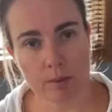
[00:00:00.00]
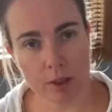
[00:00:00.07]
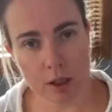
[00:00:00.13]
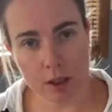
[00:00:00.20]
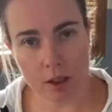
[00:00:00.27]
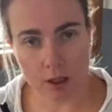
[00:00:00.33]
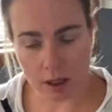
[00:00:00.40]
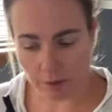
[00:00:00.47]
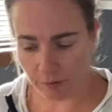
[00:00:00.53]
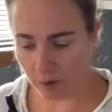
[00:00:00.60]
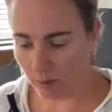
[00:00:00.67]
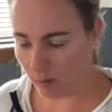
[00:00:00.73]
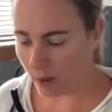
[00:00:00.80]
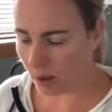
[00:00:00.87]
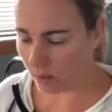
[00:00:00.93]
that in the
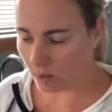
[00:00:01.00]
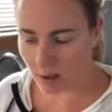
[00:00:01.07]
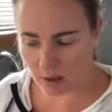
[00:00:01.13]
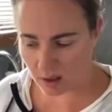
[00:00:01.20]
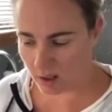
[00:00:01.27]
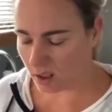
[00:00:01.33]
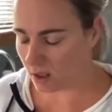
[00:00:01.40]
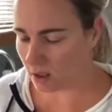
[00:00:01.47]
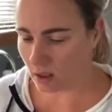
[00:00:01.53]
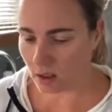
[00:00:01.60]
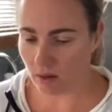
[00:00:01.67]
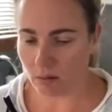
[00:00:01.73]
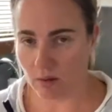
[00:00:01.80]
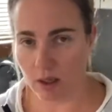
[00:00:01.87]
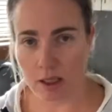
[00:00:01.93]
oven about 160
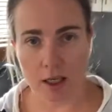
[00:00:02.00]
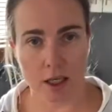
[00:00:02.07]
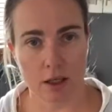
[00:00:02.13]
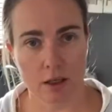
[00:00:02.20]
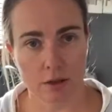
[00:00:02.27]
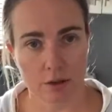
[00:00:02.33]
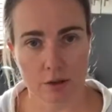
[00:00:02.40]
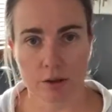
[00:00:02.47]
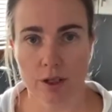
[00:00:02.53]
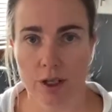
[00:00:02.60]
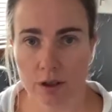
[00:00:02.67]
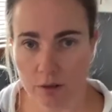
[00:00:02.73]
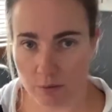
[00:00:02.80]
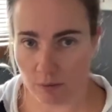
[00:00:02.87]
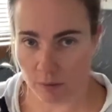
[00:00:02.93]
to 180
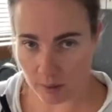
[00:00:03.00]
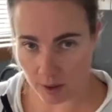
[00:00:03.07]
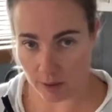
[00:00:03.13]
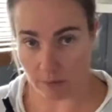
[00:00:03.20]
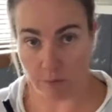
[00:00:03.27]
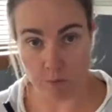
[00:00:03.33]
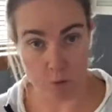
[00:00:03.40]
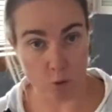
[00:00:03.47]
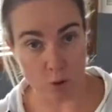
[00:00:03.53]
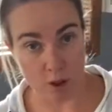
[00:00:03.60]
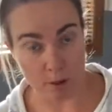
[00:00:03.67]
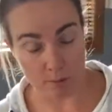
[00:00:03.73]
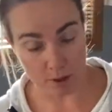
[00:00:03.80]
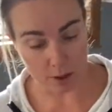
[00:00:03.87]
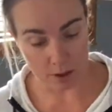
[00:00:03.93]
degrees for about 40
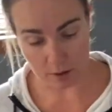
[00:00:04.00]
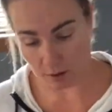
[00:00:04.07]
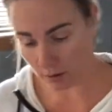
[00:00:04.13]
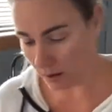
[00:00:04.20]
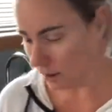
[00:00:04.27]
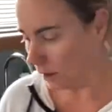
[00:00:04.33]
minutes.